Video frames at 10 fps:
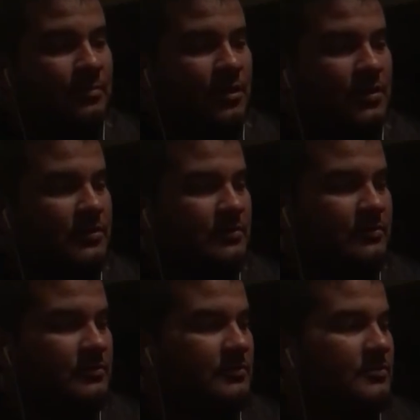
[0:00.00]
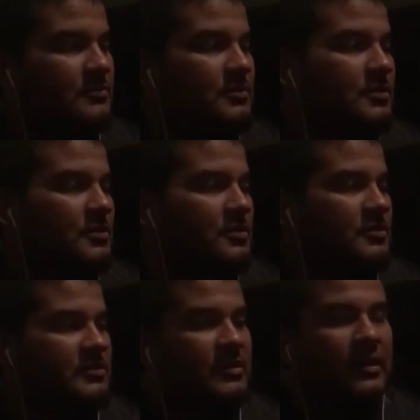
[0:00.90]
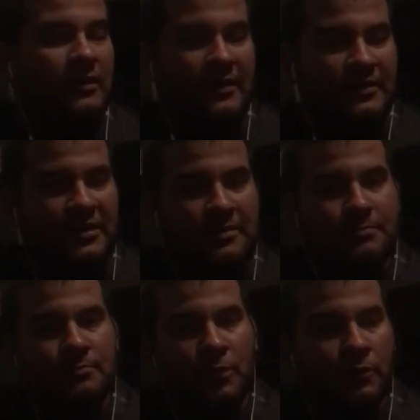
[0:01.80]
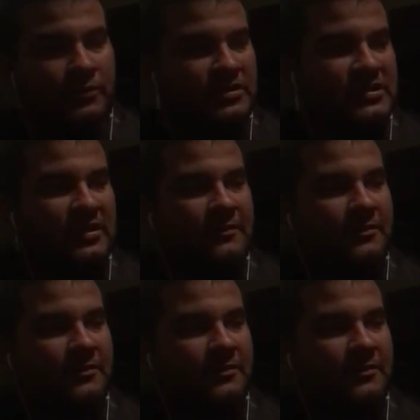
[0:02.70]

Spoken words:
bunk. So I don't have to keep moving stuff